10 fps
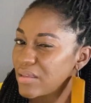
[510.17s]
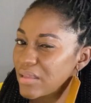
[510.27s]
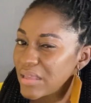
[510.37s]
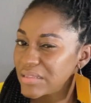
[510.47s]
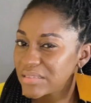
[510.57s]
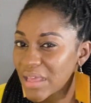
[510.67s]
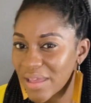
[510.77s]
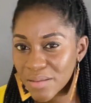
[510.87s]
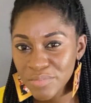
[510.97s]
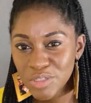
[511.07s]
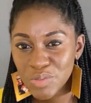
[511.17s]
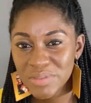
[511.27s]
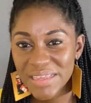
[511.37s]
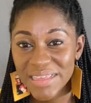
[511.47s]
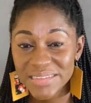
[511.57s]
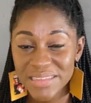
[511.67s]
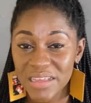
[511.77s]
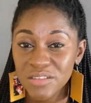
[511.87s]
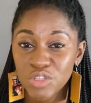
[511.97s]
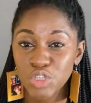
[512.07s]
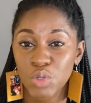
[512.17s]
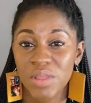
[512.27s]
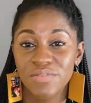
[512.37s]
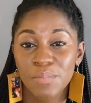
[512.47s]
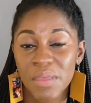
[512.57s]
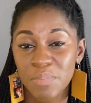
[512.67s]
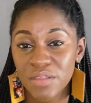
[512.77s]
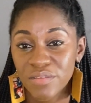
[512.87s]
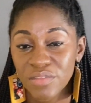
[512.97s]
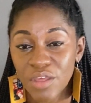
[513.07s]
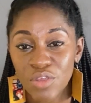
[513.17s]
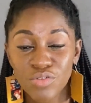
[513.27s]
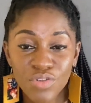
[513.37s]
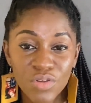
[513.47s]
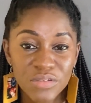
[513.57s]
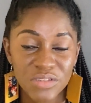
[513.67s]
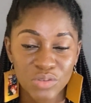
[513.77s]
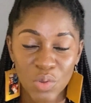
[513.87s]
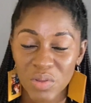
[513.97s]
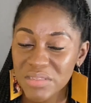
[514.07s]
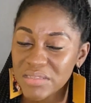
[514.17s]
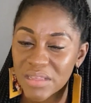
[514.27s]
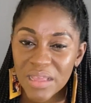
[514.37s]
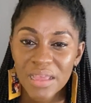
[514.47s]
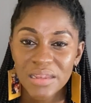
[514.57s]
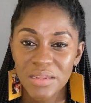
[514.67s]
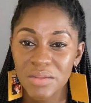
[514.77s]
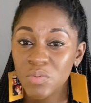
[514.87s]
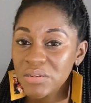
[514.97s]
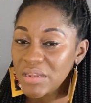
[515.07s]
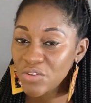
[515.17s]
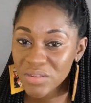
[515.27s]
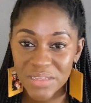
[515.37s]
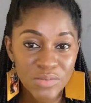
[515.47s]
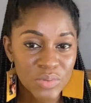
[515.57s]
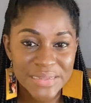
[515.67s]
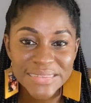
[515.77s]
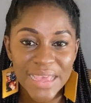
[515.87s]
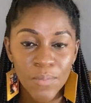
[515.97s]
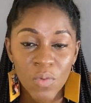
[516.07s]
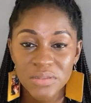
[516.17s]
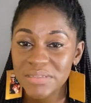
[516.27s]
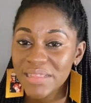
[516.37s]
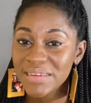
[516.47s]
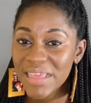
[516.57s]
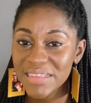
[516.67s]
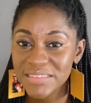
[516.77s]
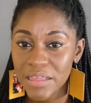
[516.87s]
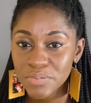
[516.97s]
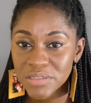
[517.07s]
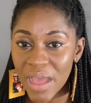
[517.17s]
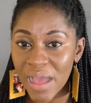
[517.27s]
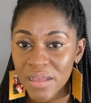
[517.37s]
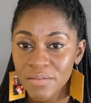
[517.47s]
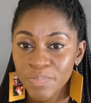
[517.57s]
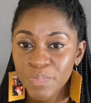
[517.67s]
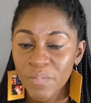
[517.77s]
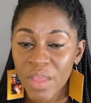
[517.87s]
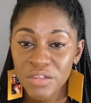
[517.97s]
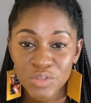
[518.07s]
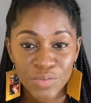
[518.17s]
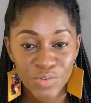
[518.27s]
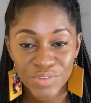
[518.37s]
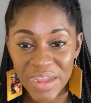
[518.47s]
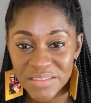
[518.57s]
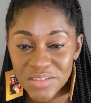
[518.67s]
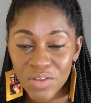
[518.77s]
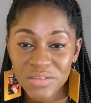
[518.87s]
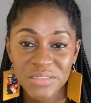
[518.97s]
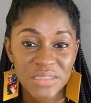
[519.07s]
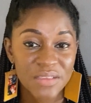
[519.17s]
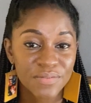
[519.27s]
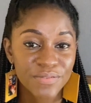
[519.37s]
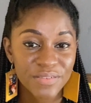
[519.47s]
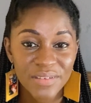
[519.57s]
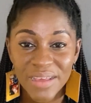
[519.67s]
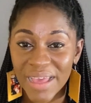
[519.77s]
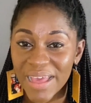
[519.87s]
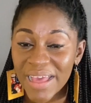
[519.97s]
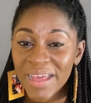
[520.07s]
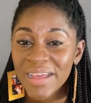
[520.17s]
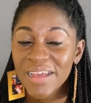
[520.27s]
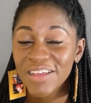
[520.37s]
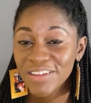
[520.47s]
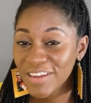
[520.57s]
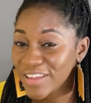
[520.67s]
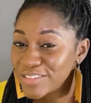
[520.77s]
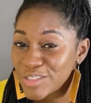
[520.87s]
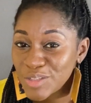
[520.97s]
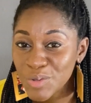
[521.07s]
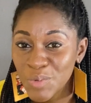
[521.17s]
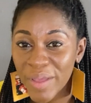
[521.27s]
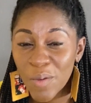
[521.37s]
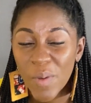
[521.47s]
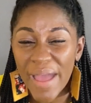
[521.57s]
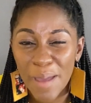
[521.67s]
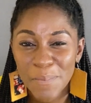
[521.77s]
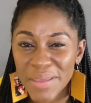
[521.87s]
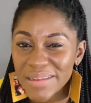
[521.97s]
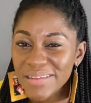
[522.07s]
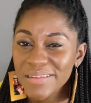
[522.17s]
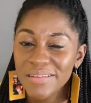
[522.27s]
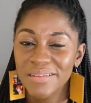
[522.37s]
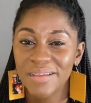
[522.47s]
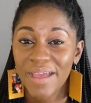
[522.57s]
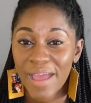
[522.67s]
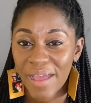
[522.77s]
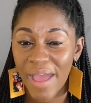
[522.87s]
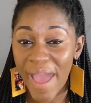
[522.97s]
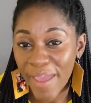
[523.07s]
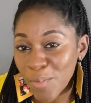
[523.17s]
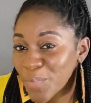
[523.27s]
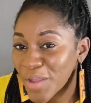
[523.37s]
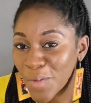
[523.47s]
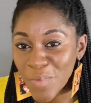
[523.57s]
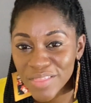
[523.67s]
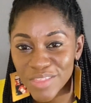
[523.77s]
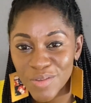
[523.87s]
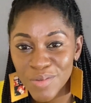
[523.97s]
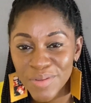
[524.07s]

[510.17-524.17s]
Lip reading: it's time to take a scan to show if the baby is in the uterus or not. The doctors will decide what the next steps are. So if you're trying to conceive, good luck to you. It will happen. I am praying with you.